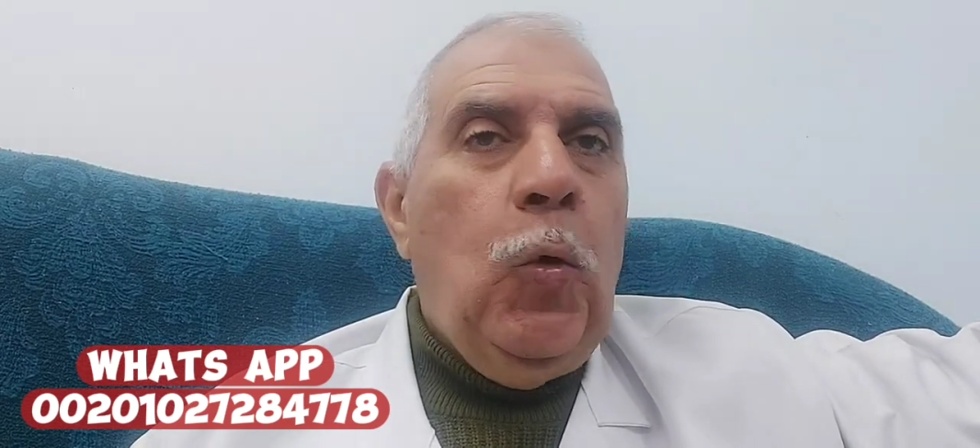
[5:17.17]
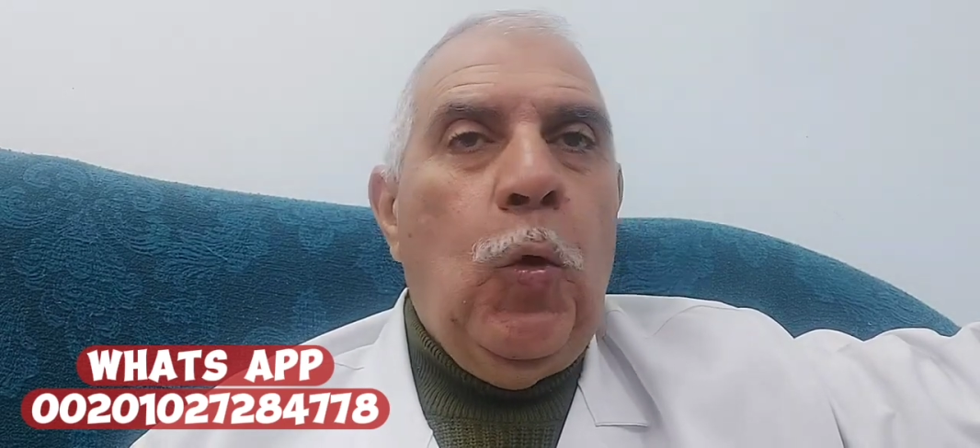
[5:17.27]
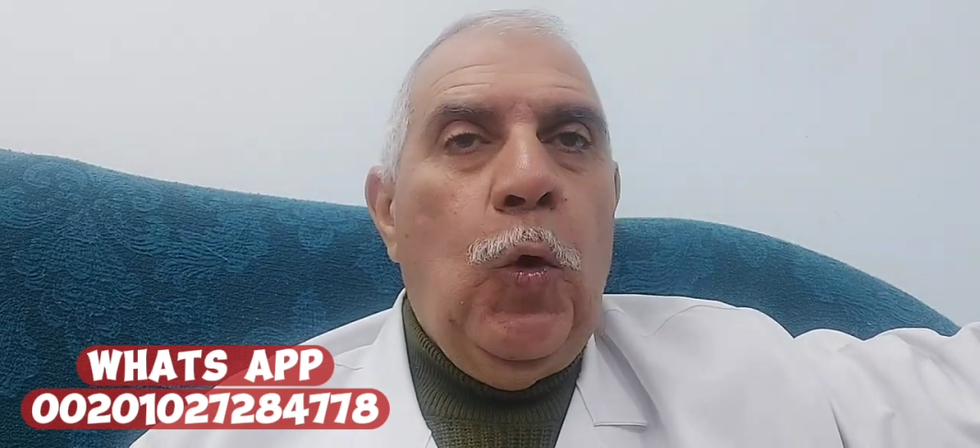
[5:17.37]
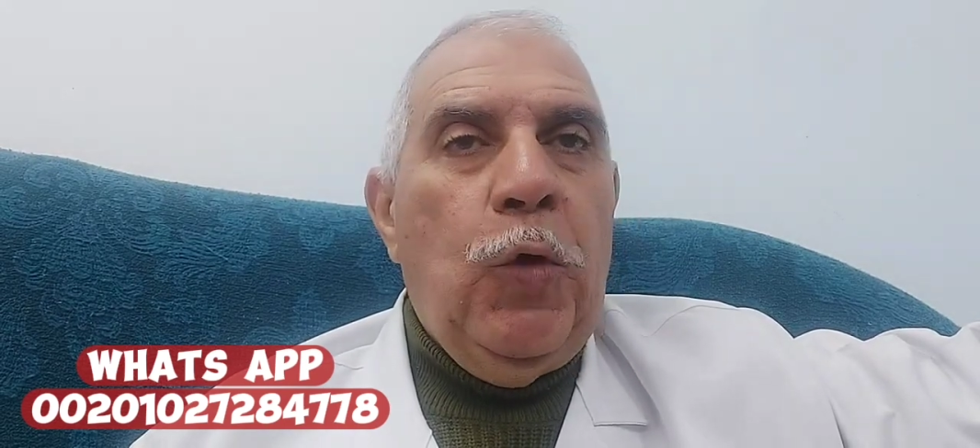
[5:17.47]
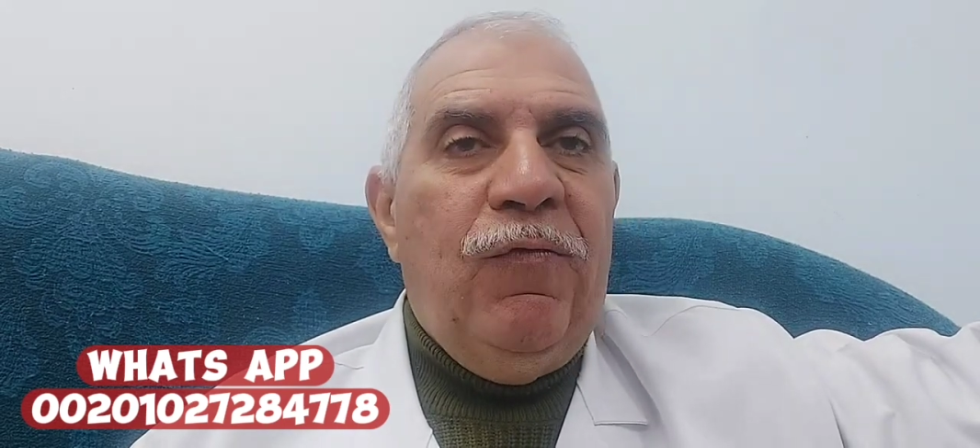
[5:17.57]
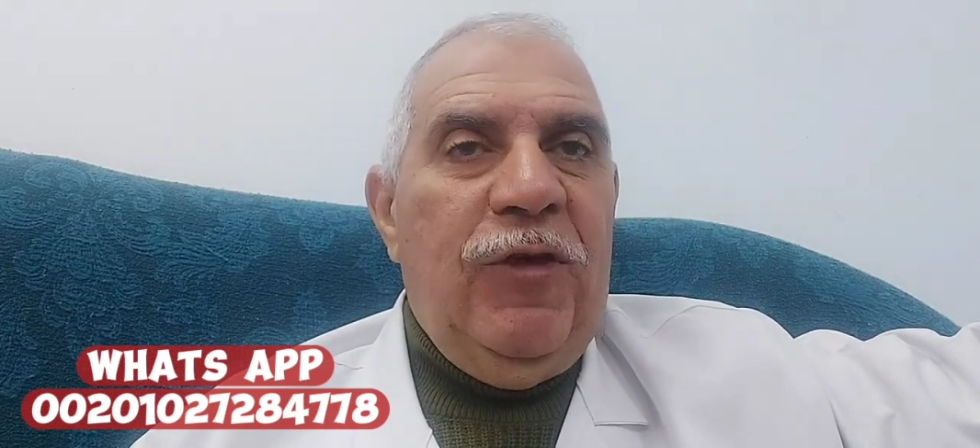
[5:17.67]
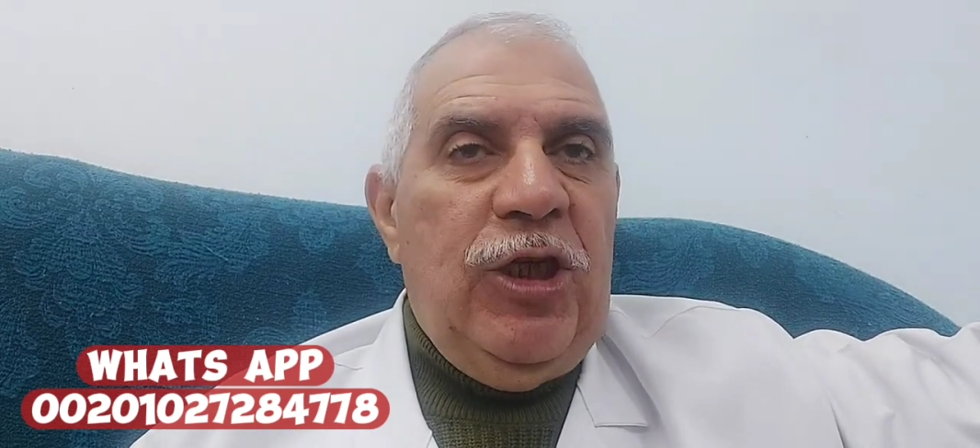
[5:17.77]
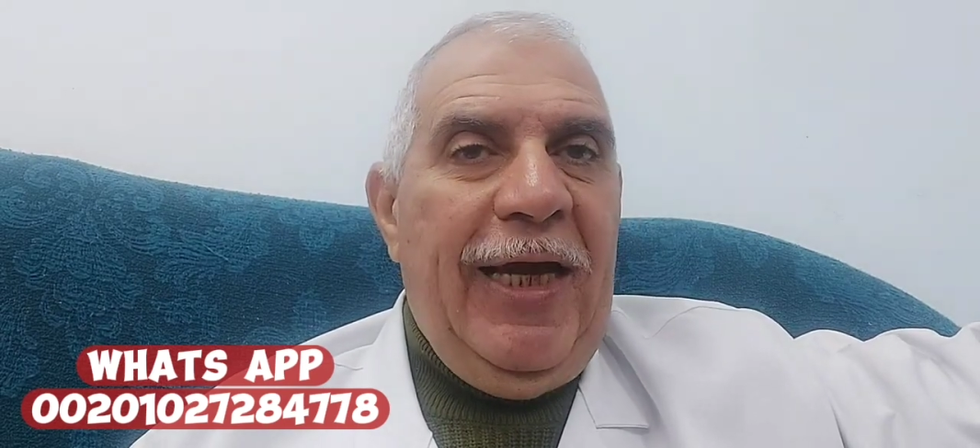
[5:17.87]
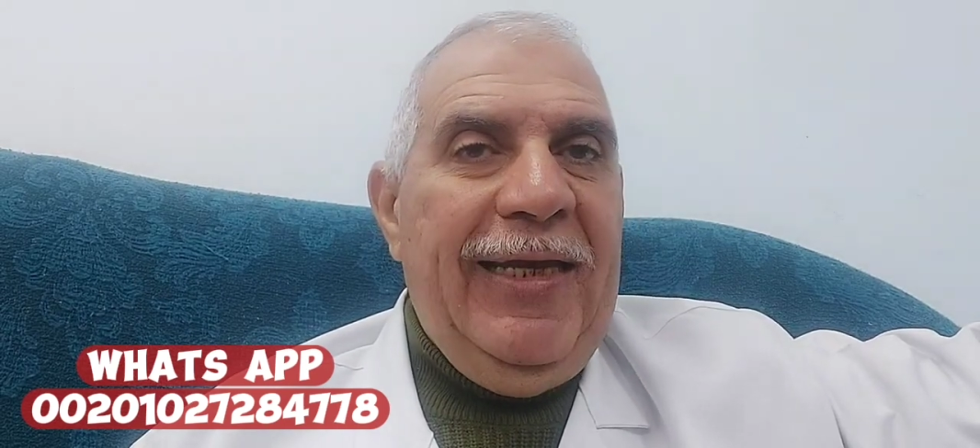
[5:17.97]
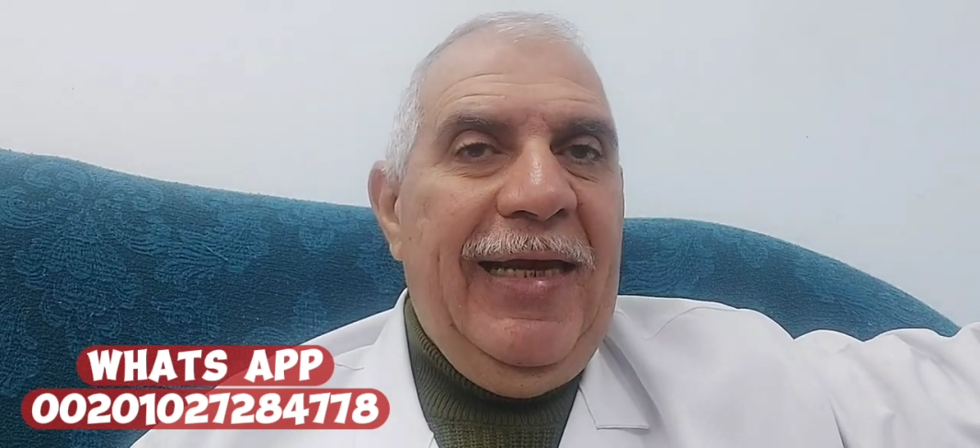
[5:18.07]
or
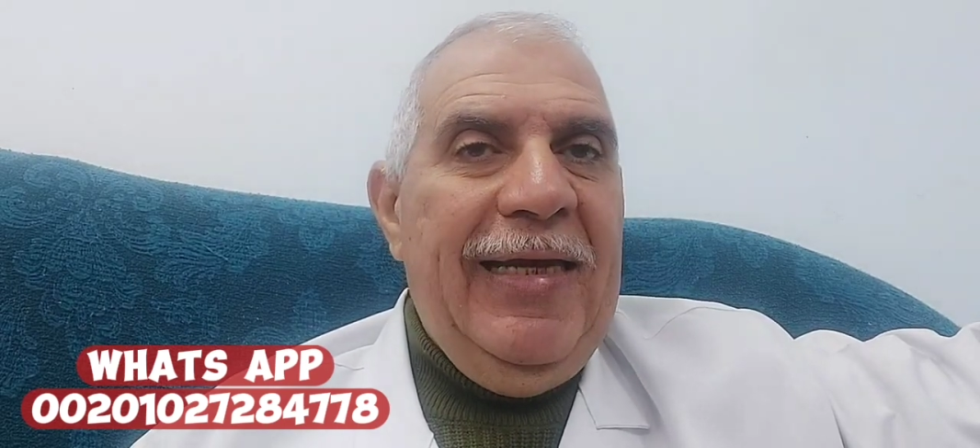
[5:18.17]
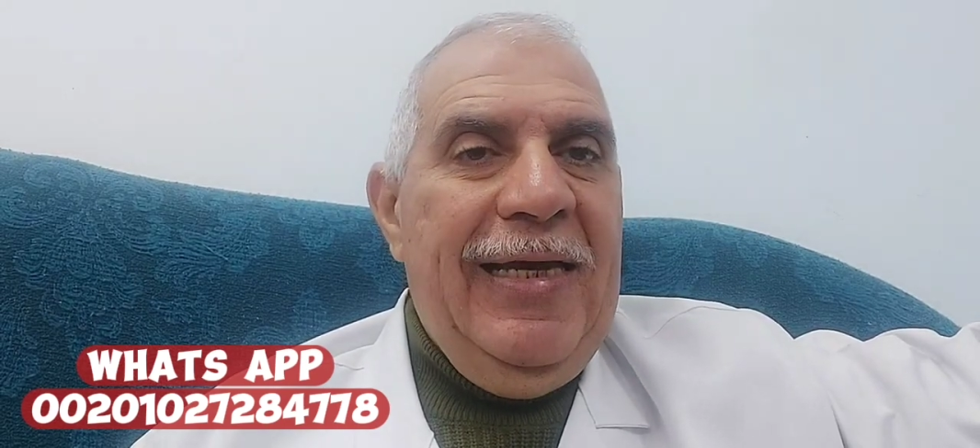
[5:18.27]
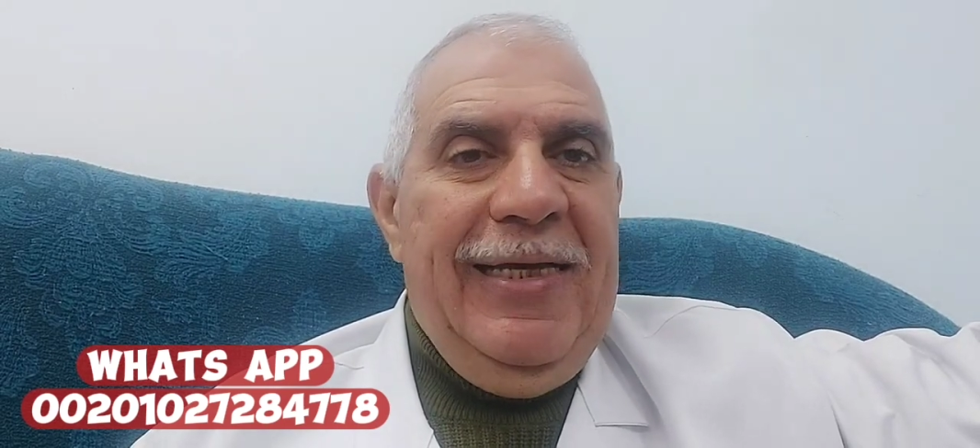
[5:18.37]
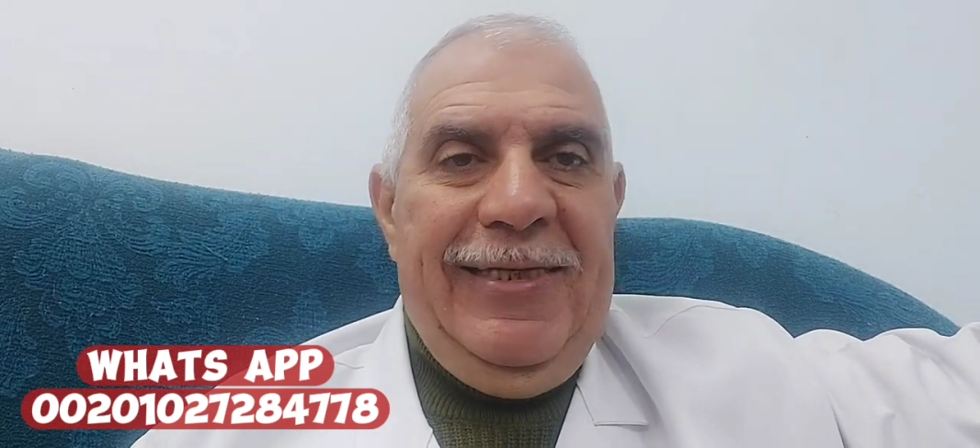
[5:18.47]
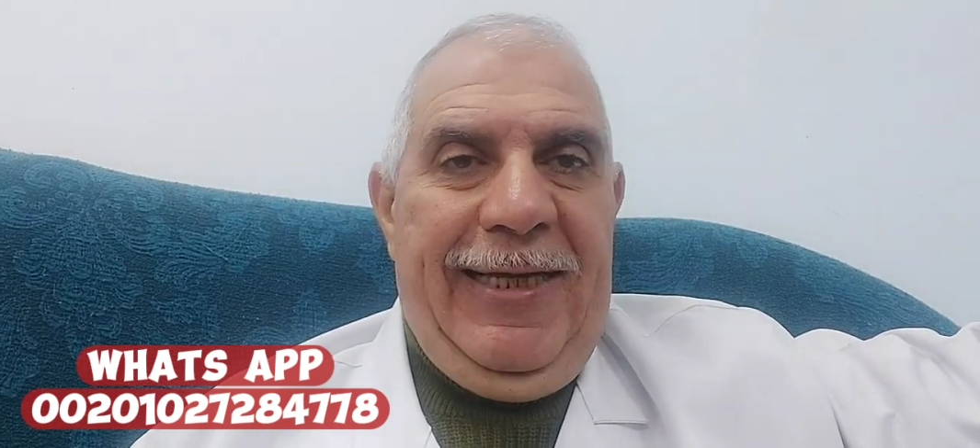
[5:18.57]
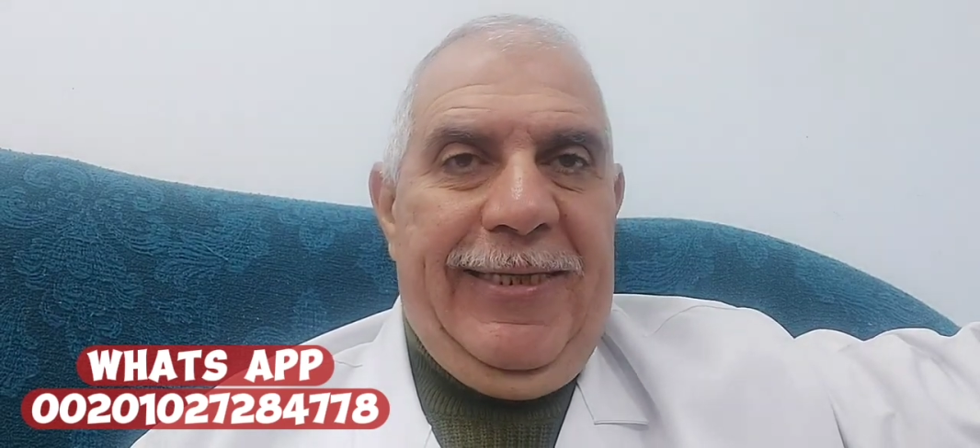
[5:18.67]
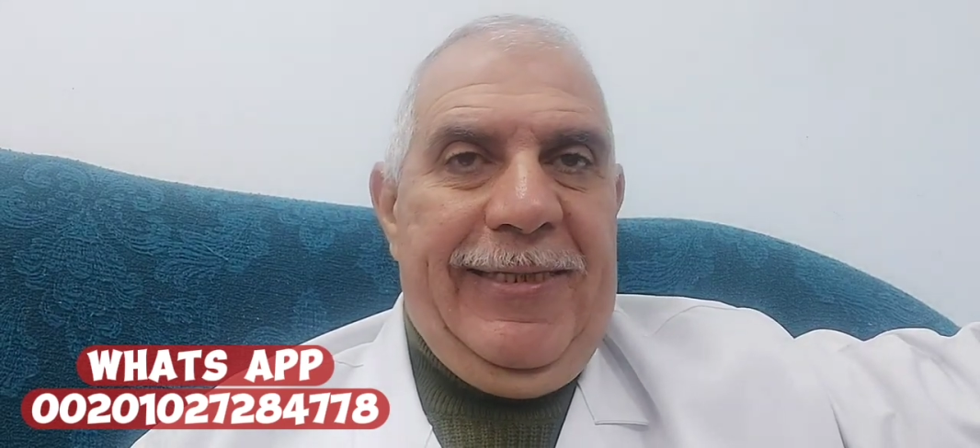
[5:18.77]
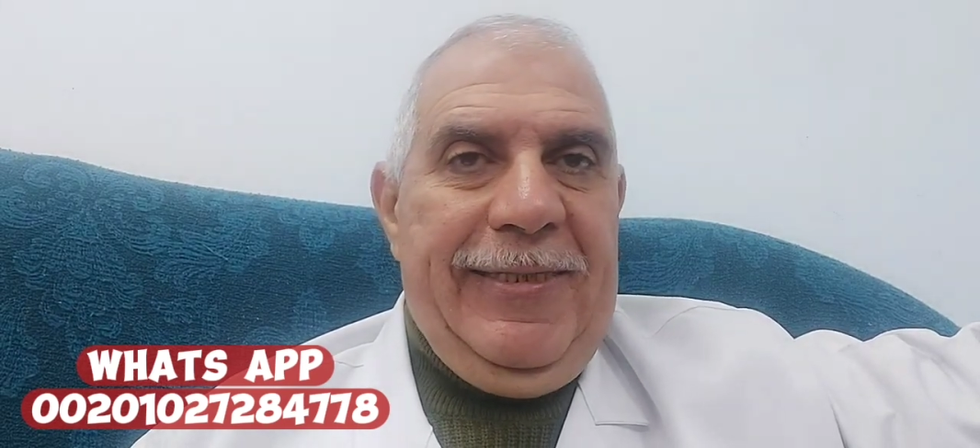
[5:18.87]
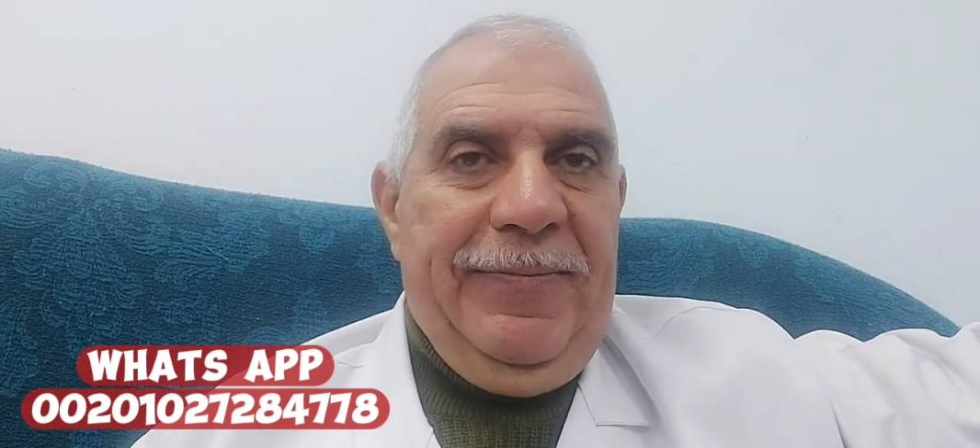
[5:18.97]
vaginal sex.